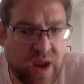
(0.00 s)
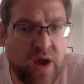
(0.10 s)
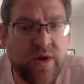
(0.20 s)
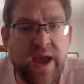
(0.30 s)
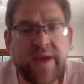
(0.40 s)

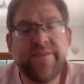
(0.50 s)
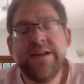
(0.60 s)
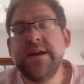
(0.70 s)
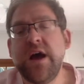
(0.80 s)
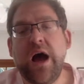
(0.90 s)
Okay,
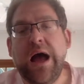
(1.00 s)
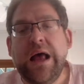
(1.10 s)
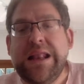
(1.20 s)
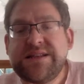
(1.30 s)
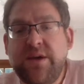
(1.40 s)

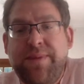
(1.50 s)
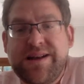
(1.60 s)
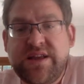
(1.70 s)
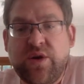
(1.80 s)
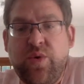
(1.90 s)
let's go back
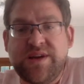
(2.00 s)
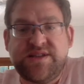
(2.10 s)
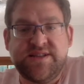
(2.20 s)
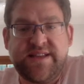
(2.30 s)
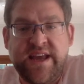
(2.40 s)
to the
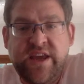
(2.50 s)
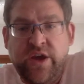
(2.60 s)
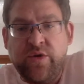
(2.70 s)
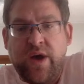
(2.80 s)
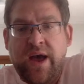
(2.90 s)
questions. Thank
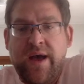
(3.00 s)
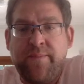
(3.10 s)
you.